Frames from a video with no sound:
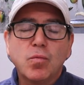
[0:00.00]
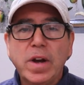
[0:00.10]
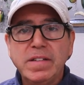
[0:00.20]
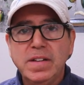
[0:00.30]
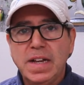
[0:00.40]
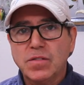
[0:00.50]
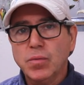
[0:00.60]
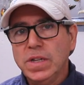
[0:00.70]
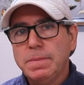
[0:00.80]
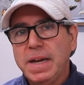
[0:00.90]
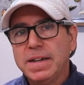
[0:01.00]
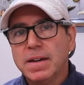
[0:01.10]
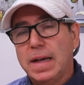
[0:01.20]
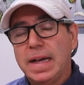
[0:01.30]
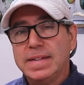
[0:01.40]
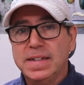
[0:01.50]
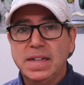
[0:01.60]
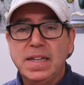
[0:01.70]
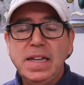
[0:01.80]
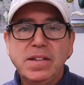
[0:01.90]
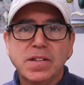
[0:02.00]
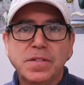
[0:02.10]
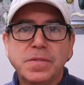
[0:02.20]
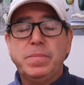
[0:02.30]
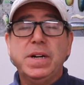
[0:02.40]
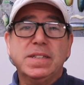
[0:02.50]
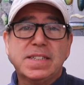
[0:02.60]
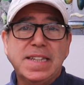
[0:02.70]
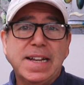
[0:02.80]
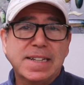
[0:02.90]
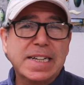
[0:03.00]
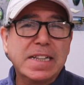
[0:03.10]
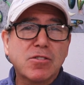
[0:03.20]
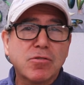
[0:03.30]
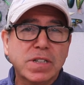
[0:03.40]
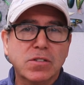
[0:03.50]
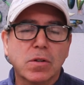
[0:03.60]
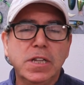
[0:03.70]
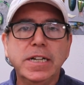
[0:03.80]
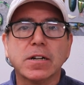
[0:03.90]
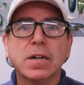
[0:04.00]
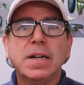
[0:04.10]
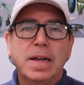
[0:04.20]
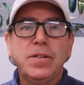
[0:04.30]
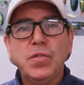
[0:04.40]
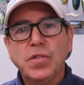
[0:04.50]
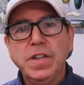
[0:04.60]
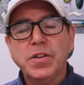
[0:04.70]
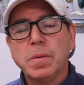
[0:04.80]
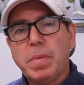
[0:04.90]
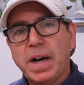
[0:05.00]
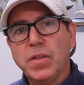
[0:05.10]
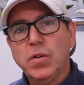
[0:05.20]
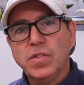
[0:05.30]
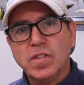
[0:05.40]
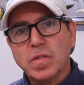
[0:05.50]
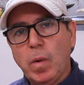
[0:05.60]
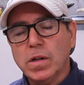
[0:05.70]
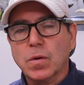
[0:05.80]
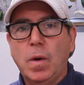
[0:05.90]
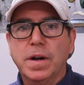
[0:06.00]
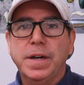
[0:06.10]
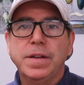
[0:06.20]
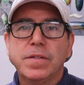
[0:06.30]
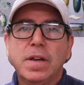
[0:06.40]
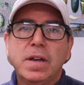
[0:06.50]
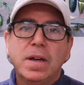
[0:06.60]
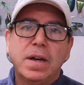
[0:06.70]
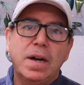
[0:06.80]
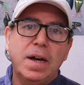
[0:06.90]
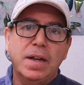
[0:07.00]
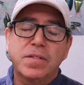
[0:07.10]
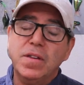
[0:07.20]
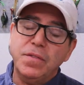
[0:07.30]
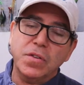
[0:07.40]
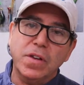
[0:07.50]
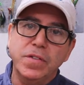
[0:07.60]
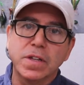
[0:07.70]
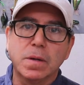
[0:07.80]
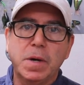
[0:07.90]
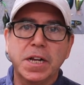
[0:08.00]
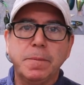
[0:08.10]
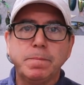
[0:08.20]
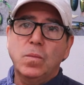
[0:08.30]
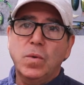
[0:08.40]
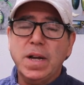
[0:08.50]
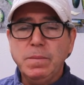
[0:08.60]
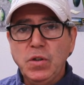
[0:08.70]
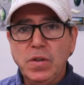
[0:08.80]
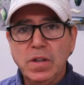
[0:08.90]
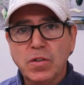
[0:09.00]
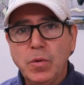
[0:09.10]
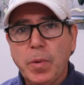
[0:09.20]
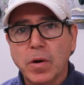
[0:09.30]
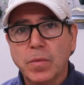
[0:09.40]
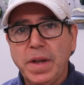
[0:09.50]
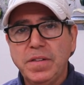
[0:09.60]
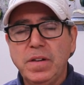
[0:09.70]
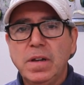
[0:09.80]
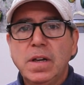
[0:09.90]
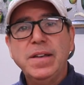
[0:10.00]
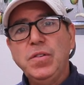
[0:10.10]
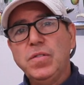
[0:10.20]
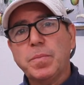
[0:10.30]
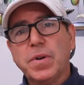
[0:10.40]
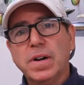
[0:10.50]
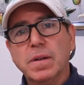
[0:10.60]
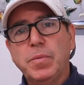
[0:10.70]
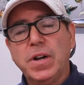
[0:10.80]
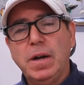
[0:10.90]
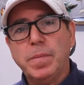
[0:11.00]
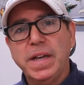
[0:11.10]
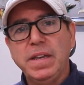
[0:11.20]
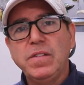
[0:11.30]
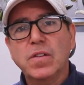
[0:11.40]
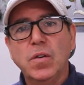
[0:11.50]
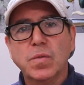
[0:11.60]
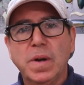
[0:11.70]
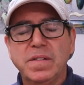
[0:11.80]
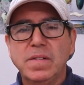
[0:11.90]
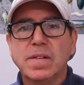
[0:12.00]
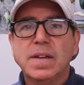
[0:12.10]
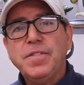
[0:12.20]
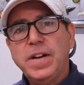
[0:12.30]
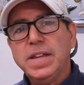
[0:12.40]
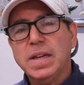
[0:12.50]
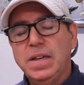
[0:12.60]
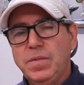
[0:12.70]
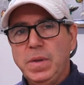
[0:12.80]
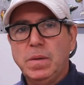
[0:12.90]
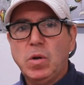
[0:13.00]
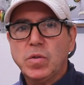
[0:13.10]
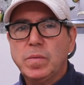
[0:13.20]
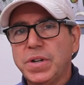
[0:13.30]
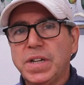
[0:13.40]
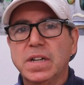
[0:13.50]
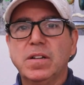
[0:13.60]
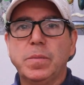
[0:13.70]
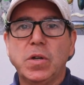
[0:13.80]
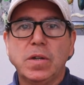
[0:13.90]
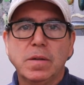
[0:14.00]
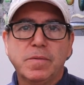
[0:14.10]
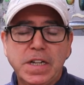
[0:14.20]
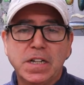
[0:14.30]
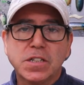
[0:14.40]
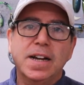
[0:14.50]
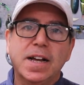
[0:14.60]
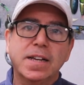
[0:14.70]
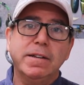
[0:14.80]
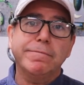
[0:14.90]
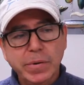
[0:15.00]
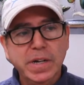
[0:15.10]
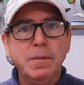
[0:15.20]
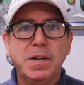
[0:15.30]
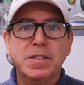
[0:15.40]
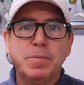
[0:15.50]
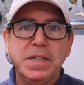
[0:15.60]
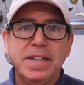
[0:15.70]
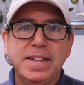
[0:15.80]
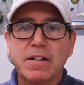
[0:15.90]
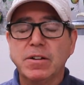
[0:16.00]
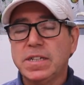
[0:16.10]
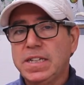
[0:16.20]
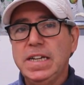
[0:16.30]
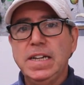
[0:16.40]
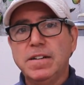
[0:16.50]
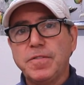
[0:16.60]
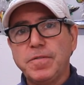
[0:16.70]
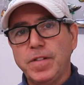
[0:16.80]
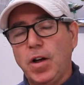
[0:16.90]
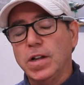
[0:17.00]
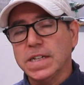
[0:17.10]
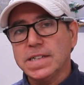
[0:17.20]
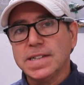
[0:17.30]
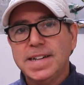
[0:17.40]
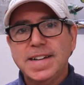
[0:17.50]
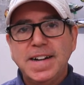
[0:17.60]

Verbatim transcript: resin that's really meant as an adhesive, but set crystal clear. And usually you can buy those in smaller quantities and save yourself a little money. When I'm using the two-part resin, I use a product put out by East Coast Resins. I find that gives me the most predictable finish, and I can pretty much be guaranteed a flawless,